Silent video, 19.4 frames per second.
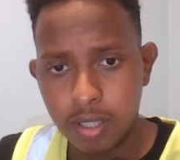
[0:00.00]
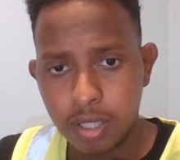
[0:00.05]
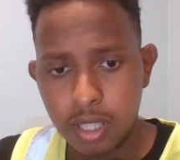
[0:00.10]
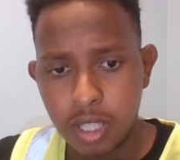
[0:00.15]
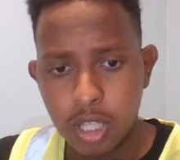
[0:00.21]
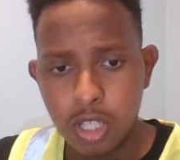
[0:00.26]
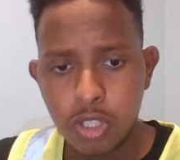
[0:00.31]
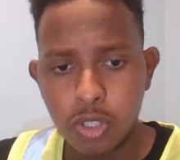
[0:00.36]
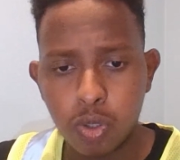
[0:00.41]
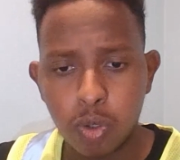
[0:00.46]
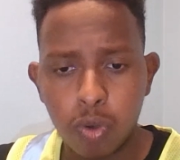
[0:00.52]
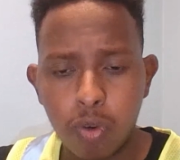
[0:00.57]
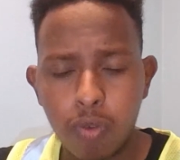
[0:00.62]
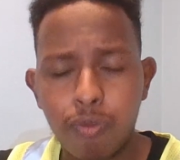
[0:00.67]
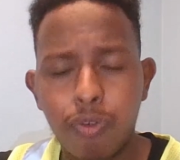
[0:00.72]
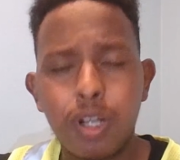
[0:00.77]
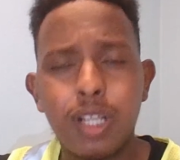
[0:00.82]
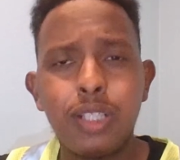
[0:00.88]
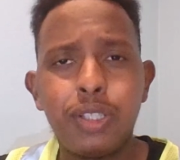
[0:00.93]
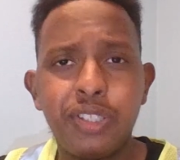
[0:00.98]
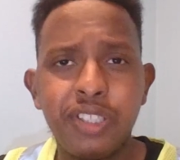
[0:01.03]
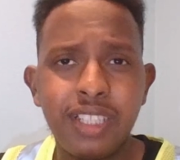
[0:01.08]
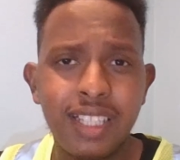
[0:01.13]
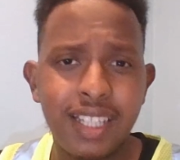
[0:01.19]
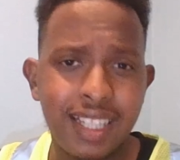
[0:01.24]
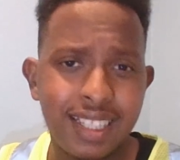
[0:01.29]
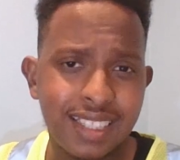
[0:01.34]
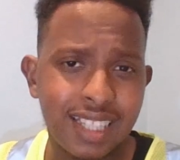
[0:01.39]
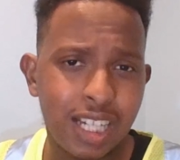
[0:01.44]
So fine-tuning is
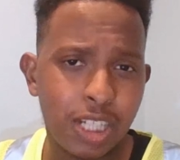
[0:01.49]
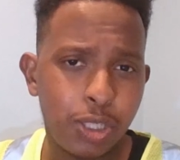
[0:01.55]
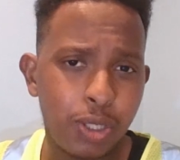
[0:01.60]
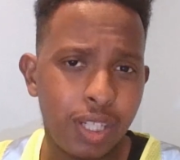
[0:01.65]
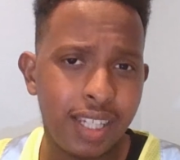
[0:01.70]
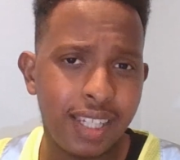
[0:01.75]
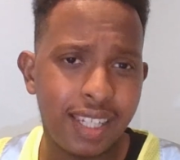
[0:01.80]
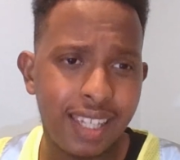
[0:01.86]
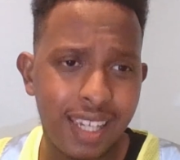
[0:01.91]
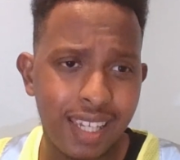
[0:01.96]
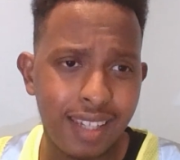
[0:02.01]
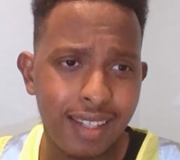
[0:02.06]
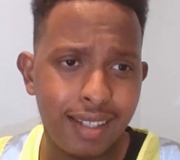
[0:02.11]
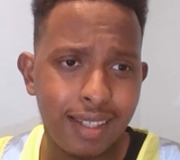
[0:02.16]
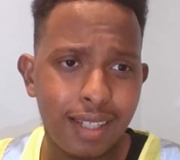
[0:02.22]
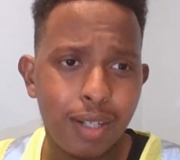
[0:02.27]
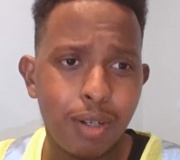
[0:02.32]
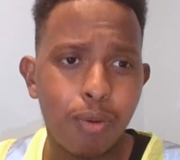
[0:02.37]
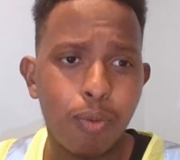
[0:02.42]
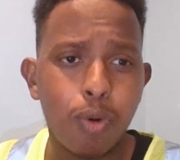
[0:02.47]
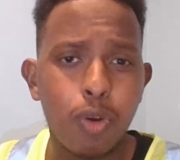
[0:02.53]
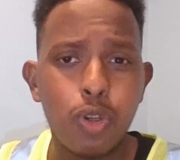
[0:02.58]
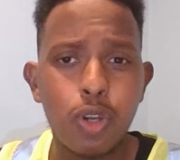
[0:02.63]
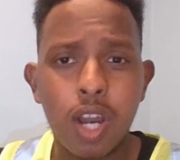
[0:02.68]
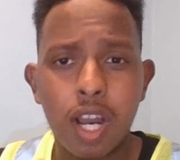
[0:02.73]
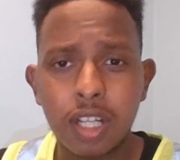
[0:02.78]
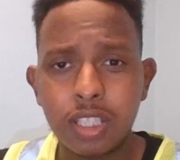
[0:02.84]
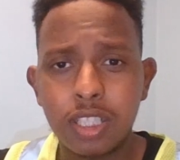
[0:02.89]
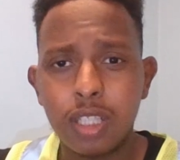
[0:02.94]
actually key when you're
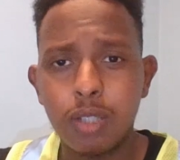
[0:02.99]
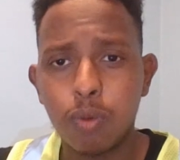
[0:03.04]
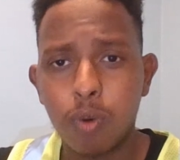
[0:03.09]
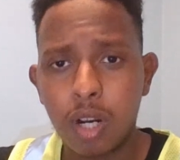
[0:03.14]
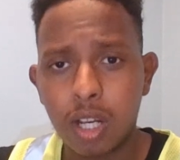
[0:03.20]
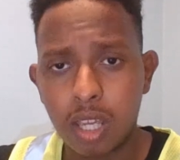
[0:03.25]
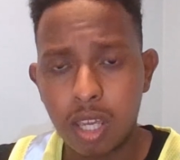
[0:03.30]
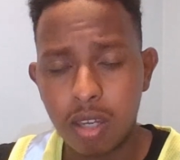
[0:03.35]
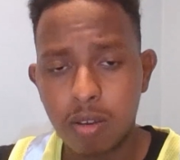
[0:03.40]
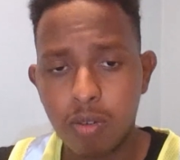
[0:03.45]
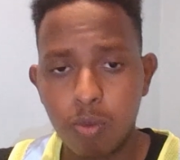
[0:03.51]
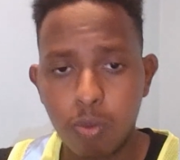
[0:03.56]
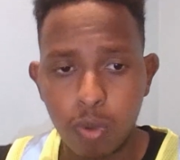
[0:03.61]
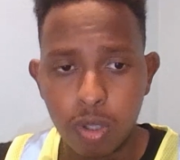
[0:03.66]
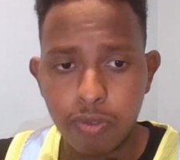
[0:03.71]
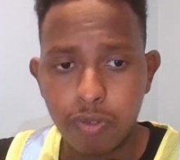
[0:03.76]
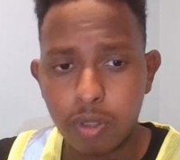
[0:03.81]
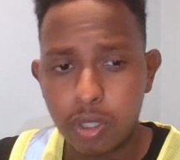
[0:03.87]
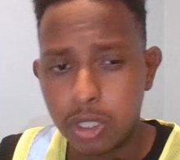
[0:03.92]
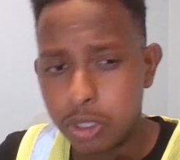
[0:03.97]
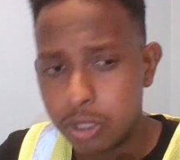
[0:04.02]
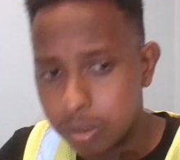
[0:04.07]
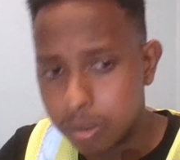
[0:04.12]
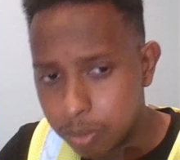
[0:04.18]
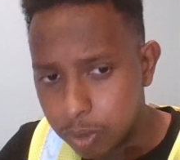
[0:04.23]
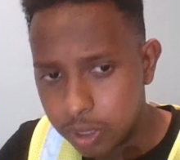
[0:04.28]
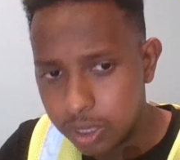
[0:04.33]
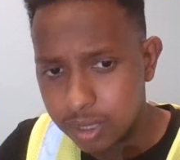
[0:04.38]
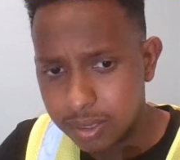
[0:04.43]
actually working with foundation model,